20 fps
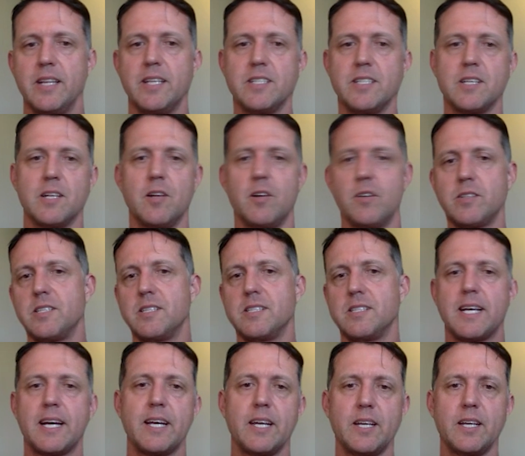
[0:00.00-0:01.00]
there's a lot to
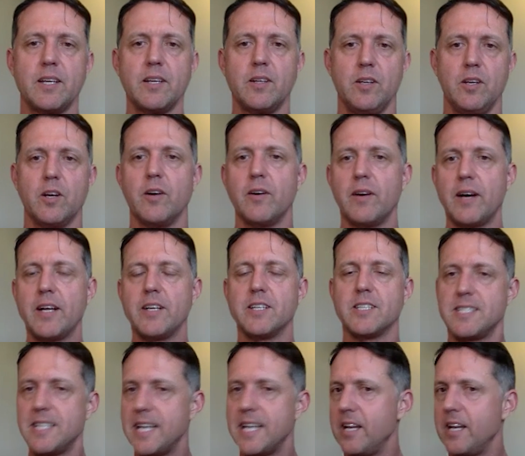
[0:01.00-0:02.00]
say,
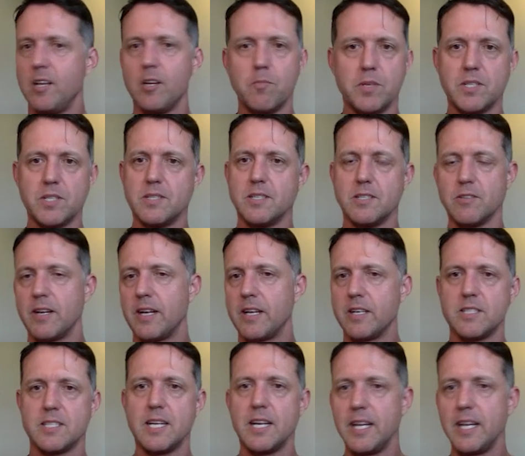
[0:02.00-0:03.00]
understanding your business and
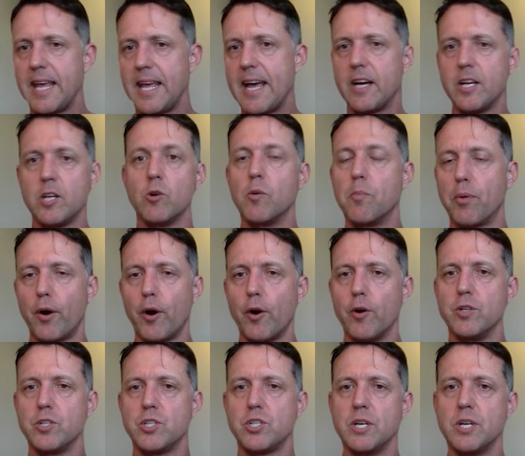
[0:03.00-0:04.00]
understanding how you
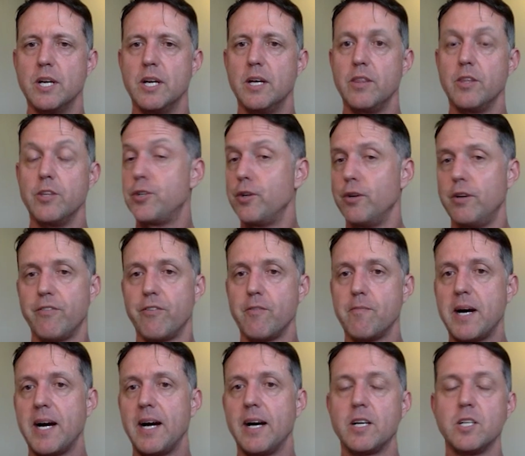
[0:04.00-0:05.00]
approach the two different
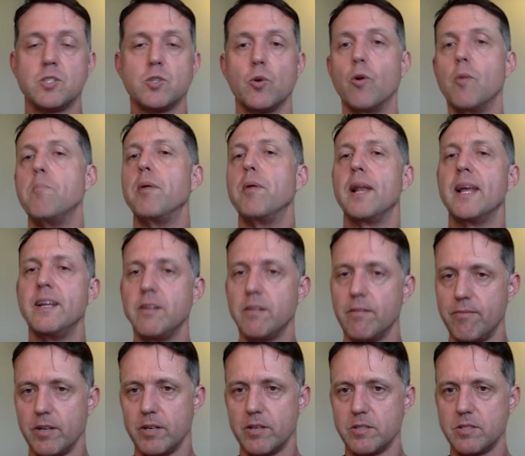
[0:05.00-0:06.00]
markets, or a blend
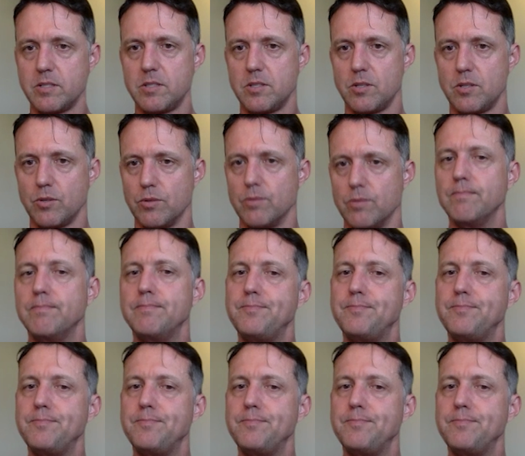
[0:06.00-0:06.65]
of those two.